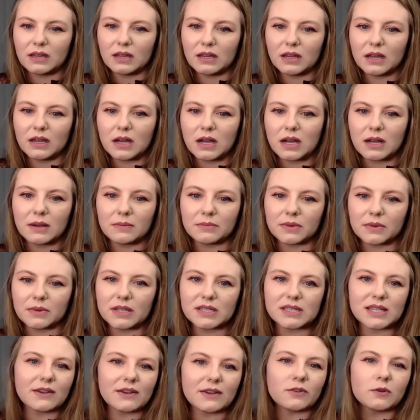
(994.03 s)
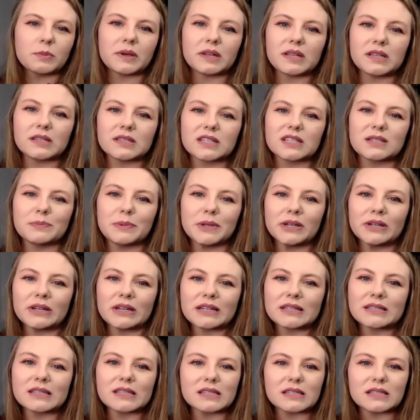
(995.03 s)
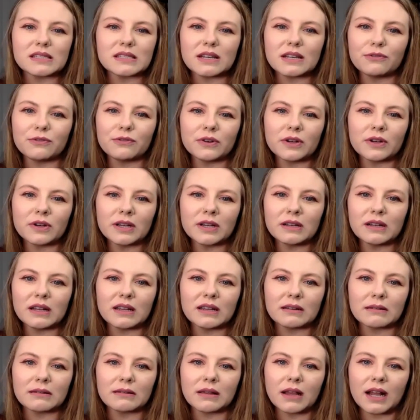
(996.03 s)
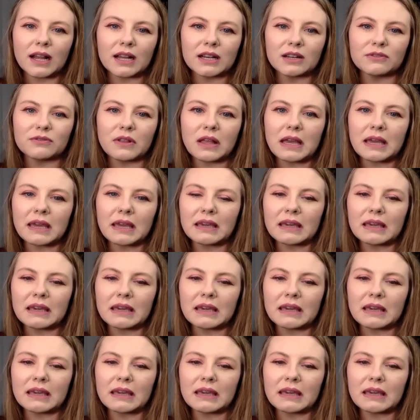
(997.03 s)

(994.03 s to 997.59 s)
because everybody's experience is different, and kind of like